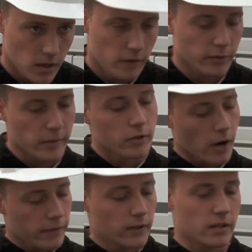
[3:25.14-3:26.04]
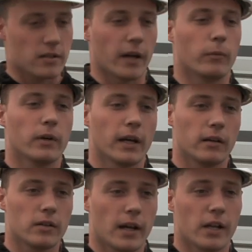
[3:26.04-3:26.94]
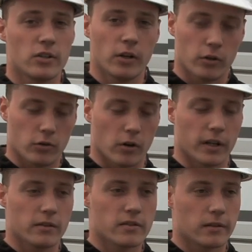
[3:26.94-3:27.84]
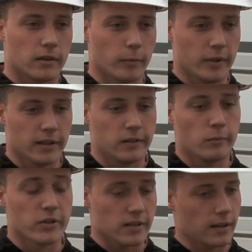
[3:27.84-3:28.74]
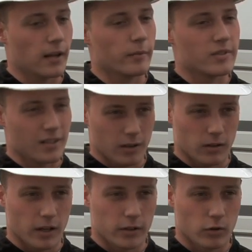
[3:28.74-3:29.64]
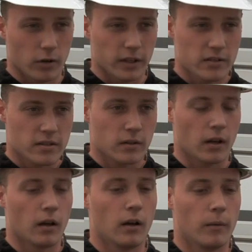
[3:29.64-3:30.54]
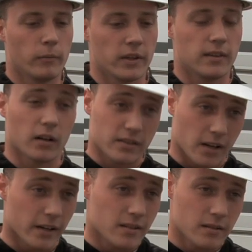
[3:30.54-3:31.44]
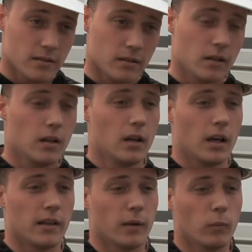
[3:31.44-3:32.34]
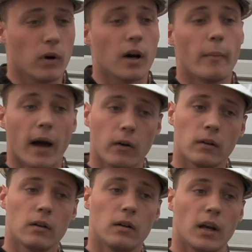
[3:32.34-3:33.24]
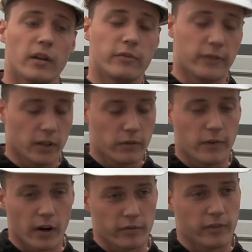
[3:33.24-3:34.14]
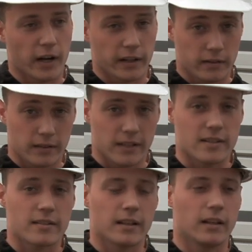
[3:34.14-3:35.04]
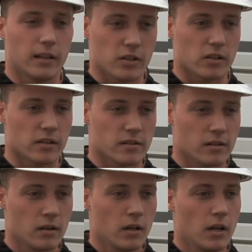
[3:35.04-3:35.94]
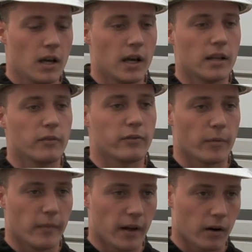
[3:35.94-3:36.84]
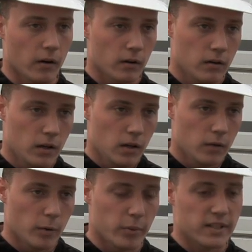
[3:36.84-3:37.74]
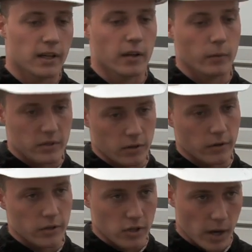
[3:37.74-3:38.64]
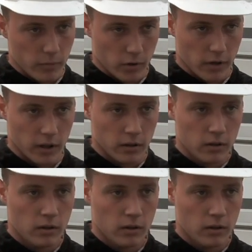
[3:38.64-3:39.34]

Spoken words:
From the drafting side, we'll get engineered drawings. They'll be most of the time single line drawings with duct sizes, and then we'll come out and field verify existing conditions. And then from there, we'll put together what's called a shop drawing.